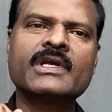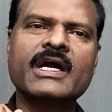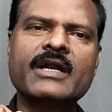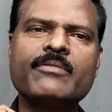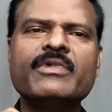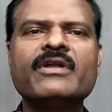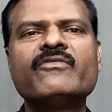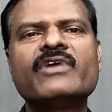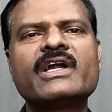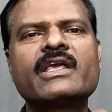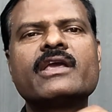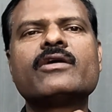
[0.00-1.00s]
had been
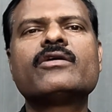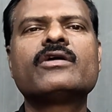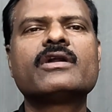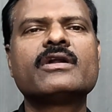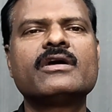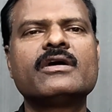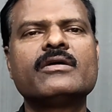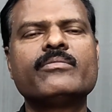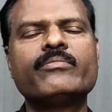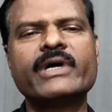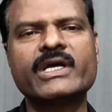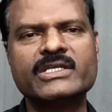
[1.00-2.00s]
working on
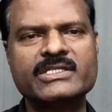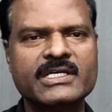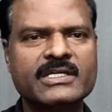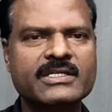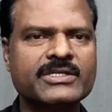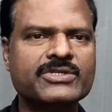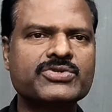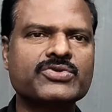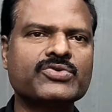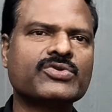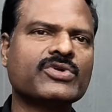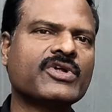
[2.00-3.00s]
Biochar since
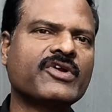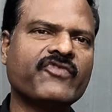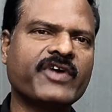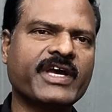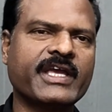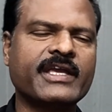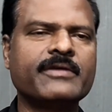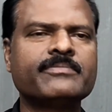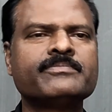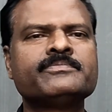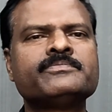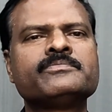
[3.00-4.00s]
2005
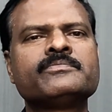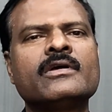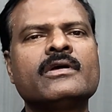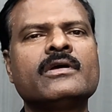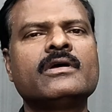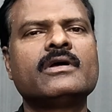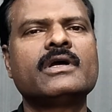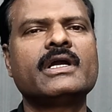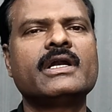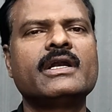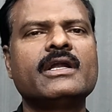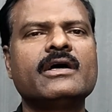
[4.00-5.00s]

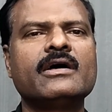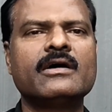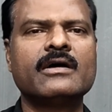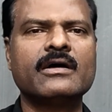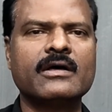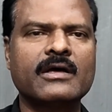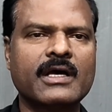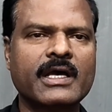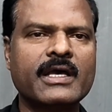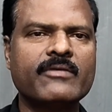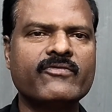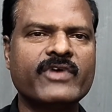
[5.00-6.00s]
and uh,
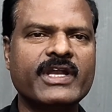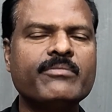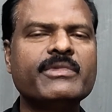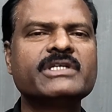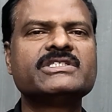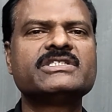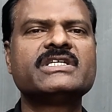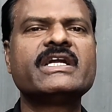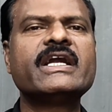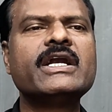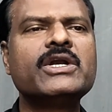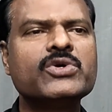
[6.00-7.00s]
I am very much
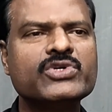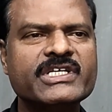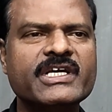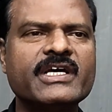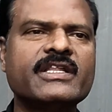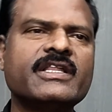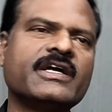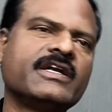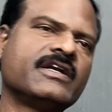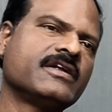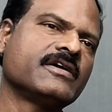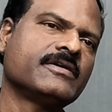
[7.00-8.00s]
thrilled to share
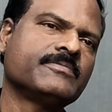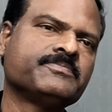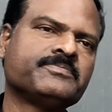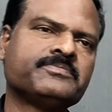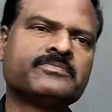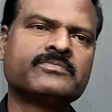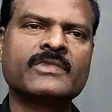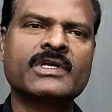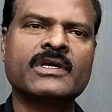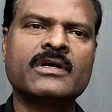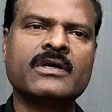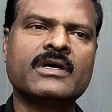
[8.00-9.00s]
that uh,
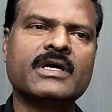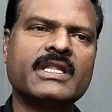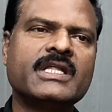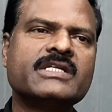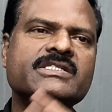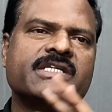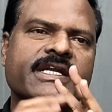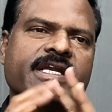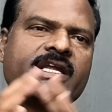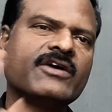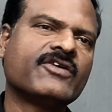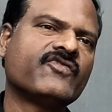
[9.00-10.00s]
in this
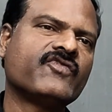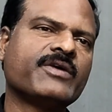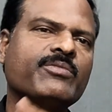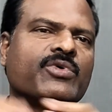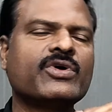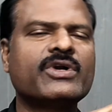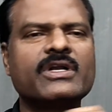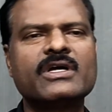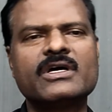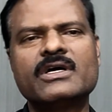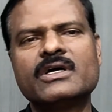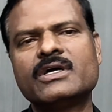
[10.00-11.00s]
journey of about
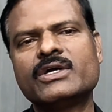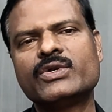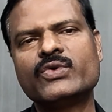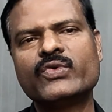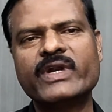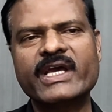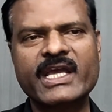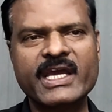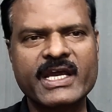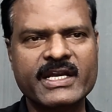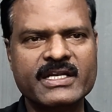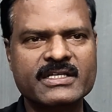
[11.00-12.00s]
uh, two
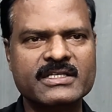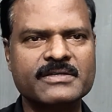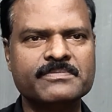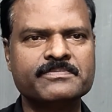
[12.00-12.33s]
decades,